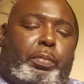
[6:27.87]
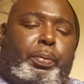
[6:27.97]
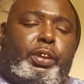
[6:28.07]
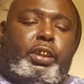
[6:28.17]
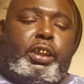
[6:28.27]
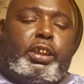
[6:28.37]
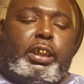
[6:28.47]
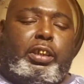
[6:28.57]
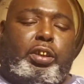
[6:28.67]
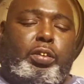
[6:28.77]
Appreciate
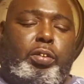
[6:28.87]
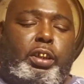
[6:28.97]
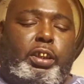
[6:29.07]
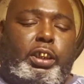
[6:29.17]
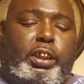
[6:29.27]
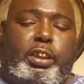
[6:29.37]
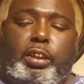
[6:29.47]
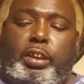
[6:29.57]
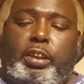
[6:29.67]
y'all tuning in.